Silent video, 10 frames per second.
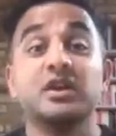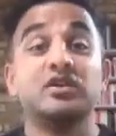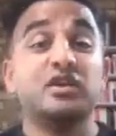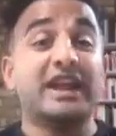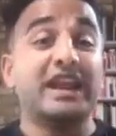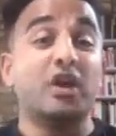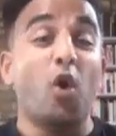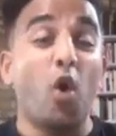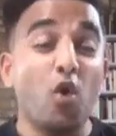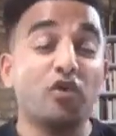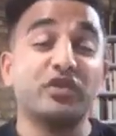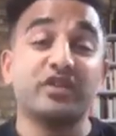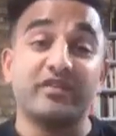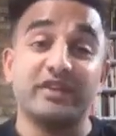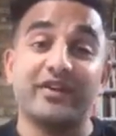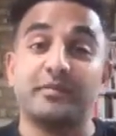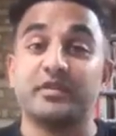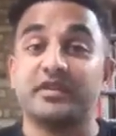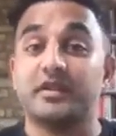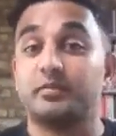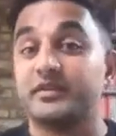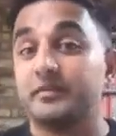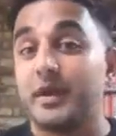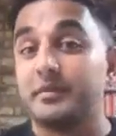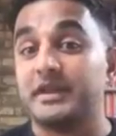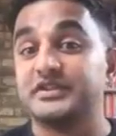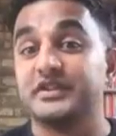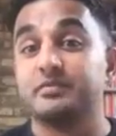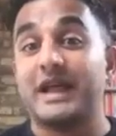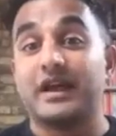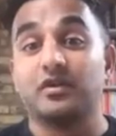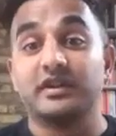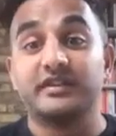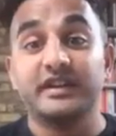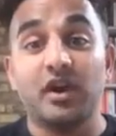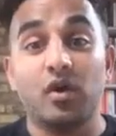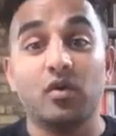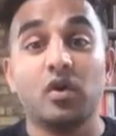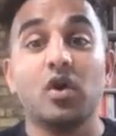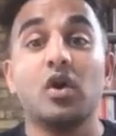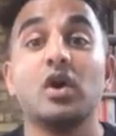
Today, over 75% of the prison population is Black or Latino,